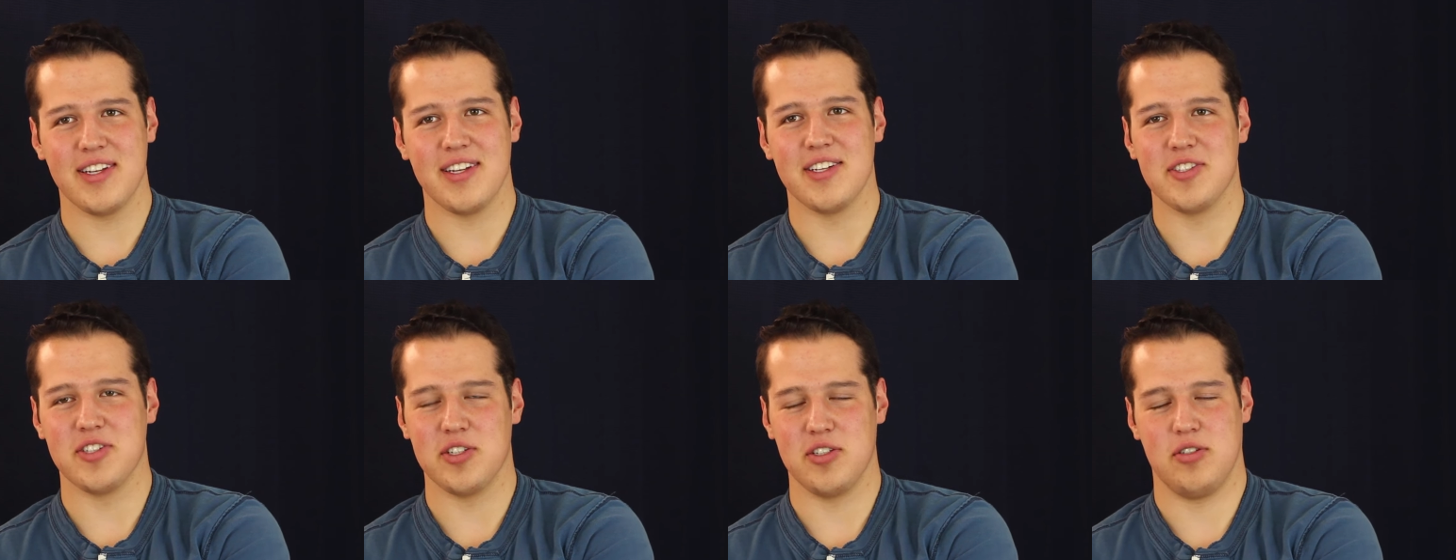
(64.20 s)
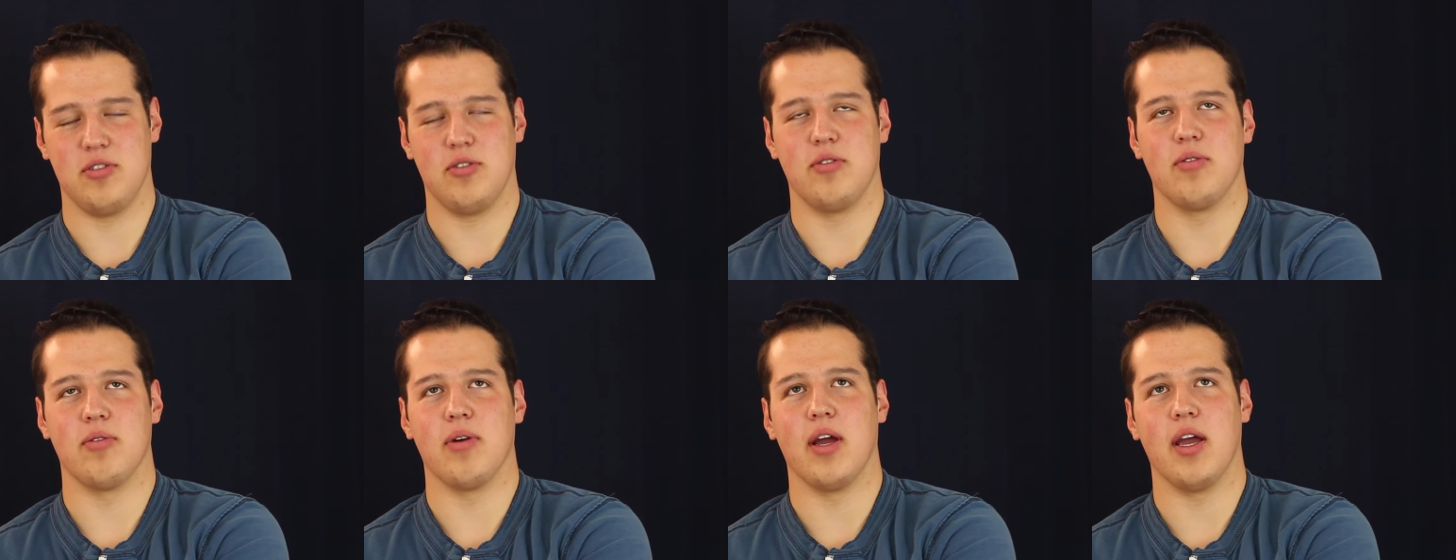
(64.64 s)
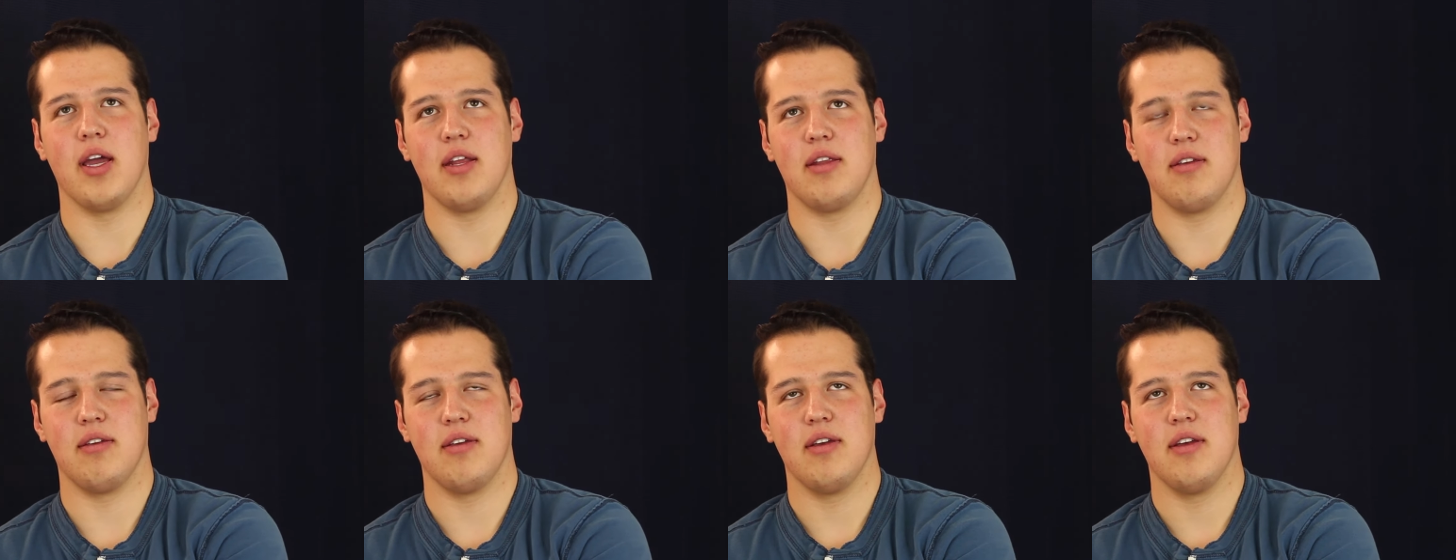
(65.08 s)
and it's just
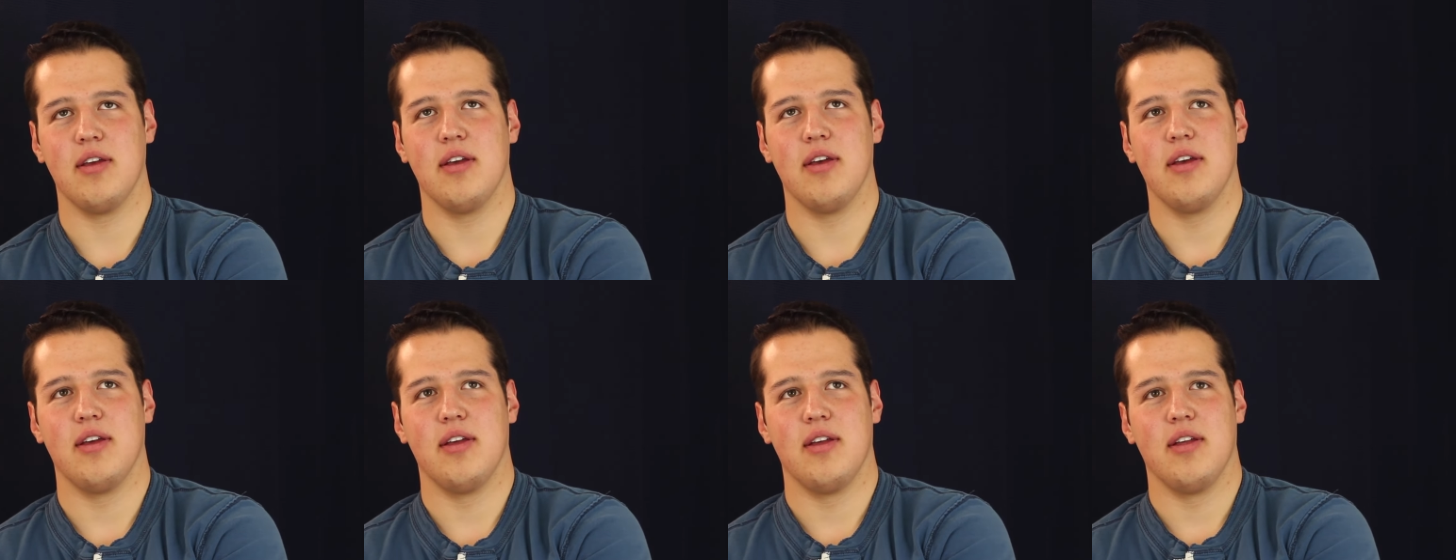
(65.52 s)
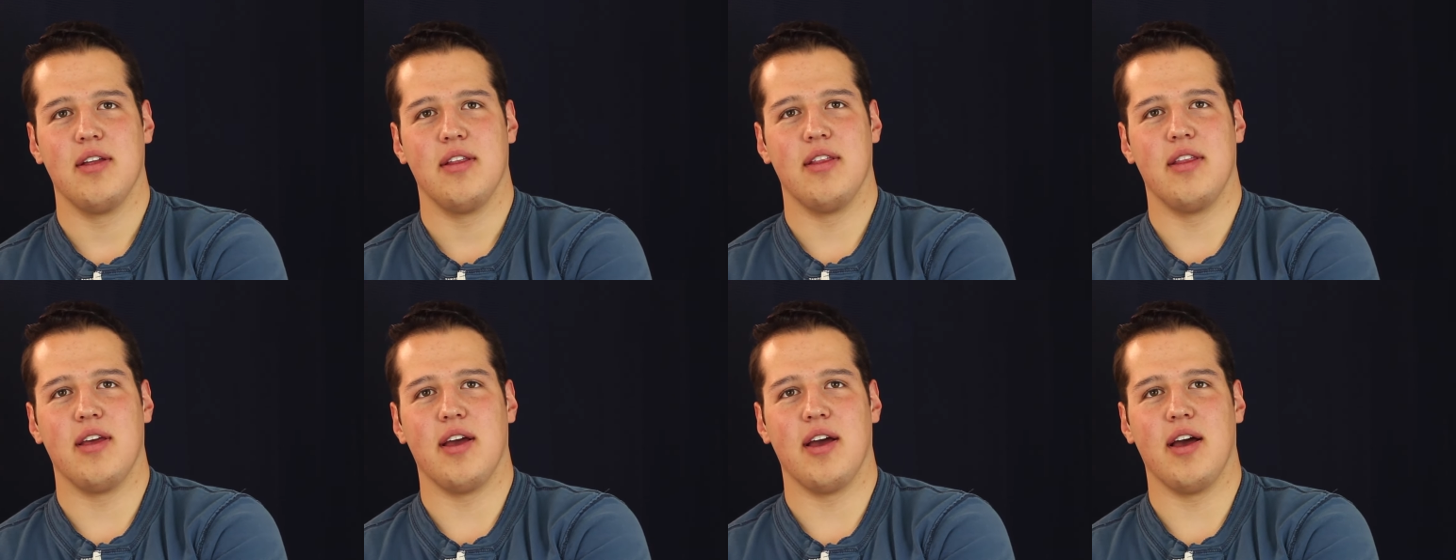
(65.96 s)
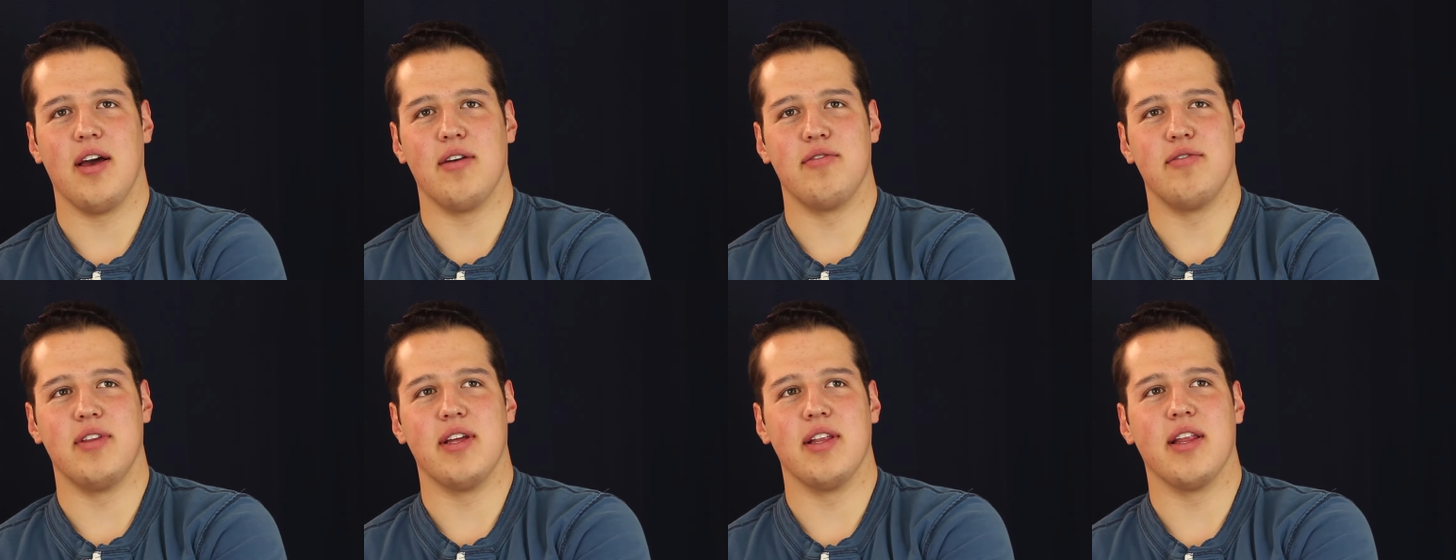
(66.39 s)
great. They
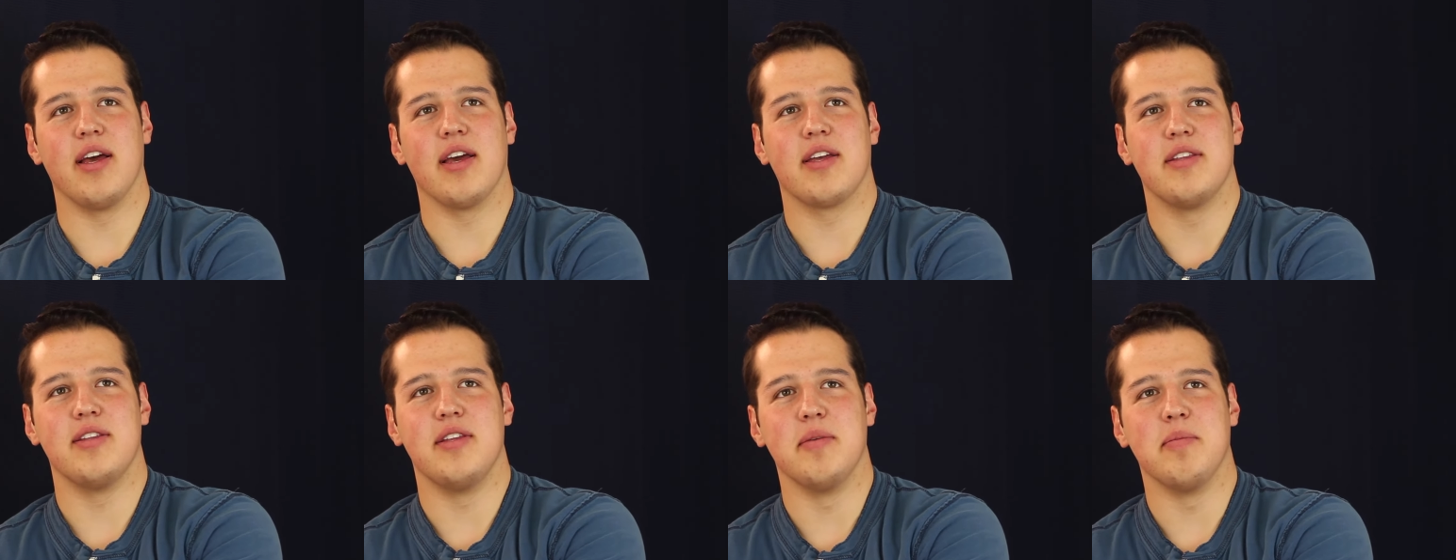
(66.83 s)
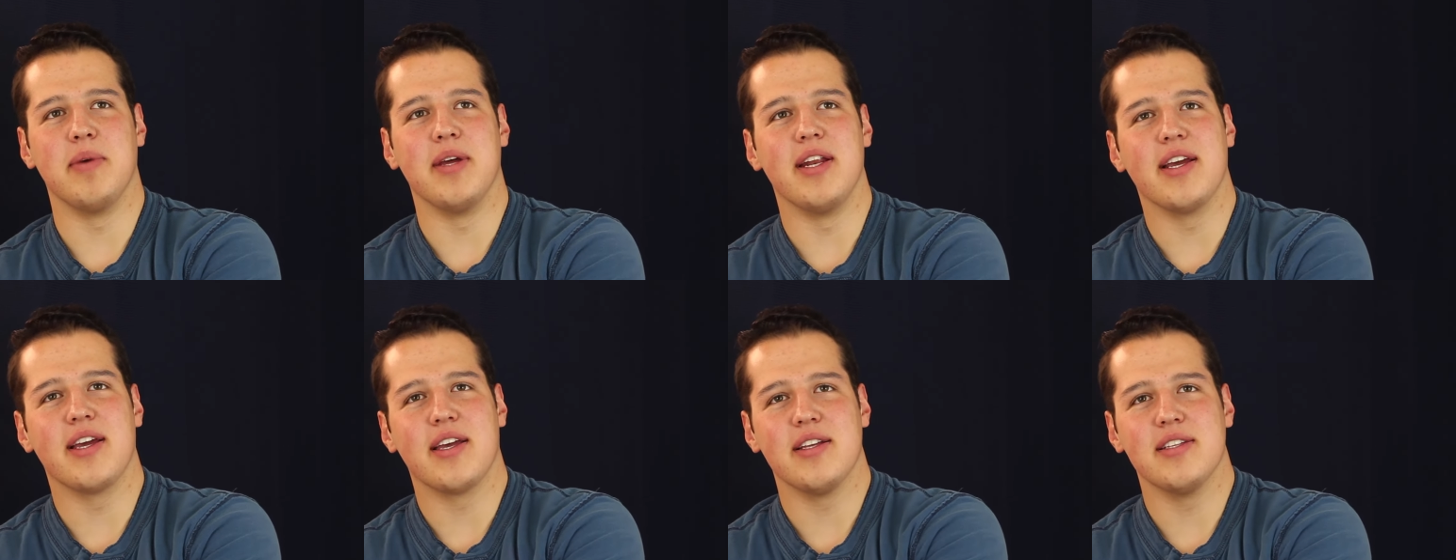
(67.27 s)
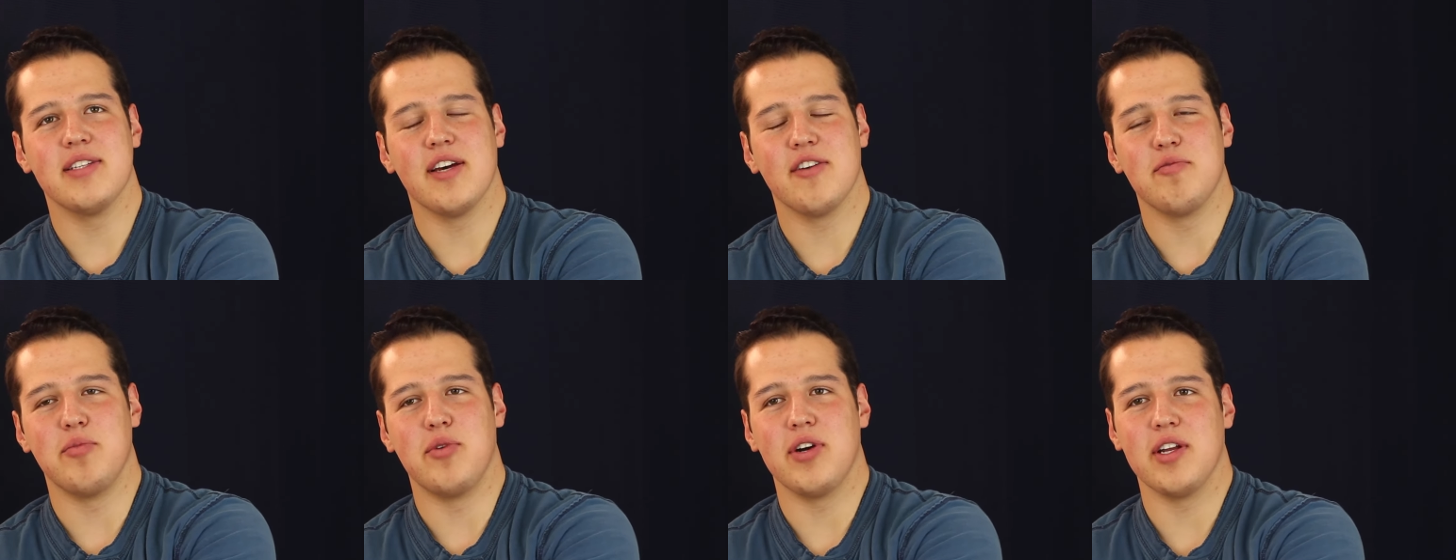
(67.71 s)
have then like Dominicans
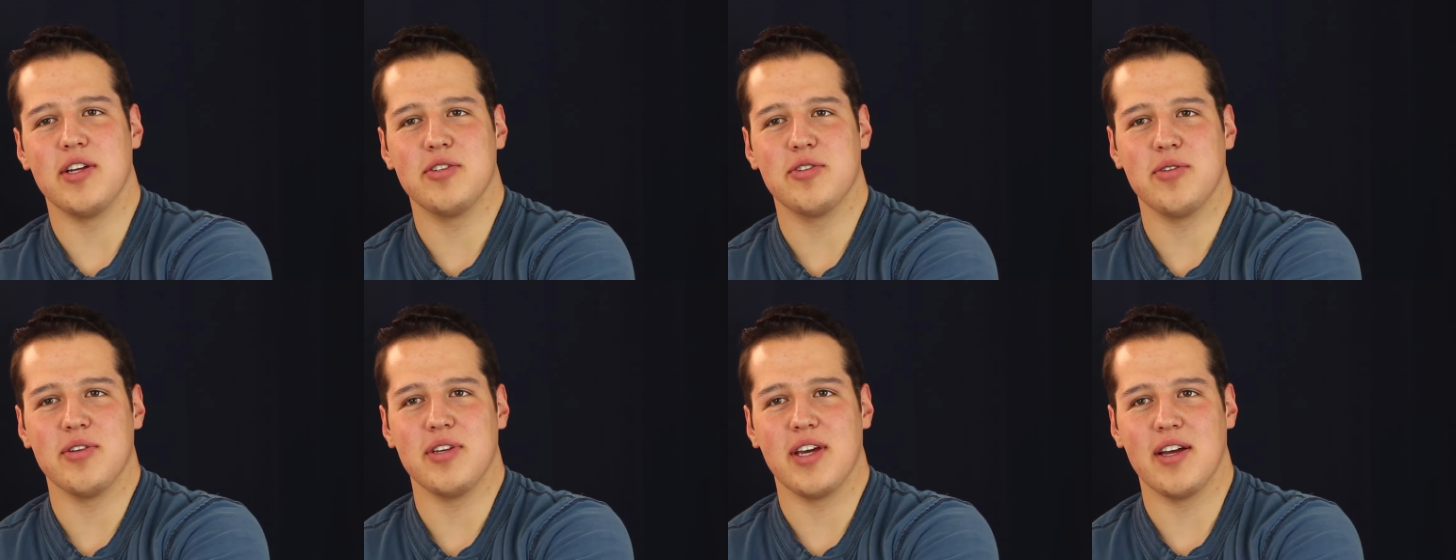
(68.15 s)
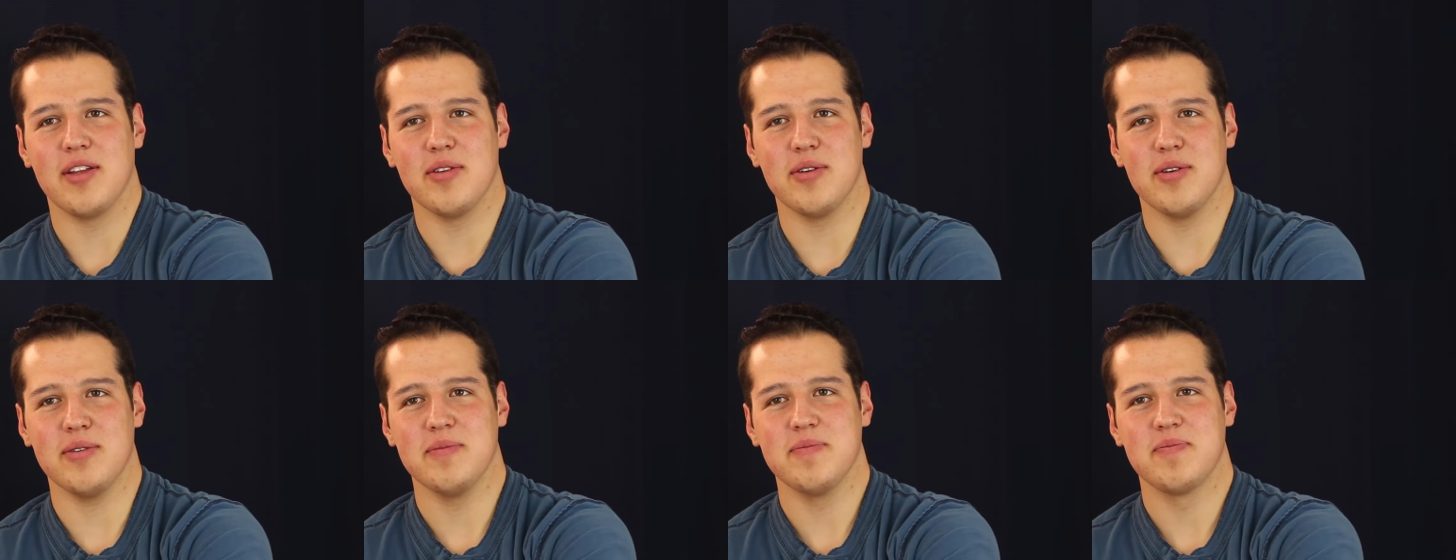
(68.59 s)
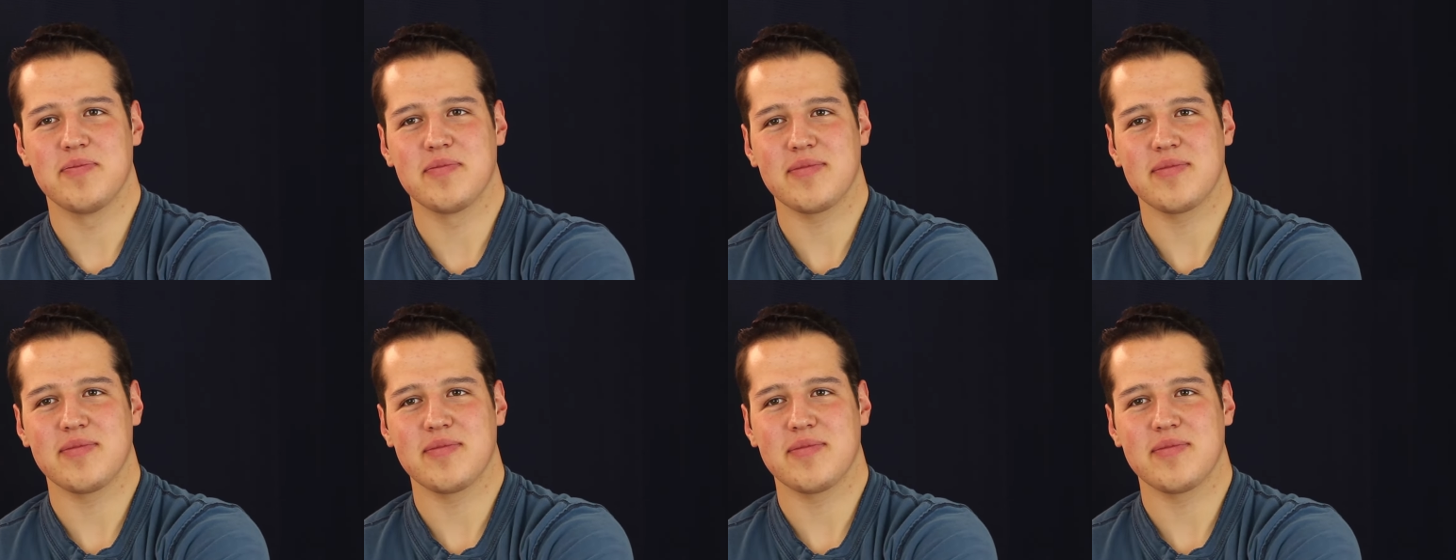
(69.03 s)
have morir soñando,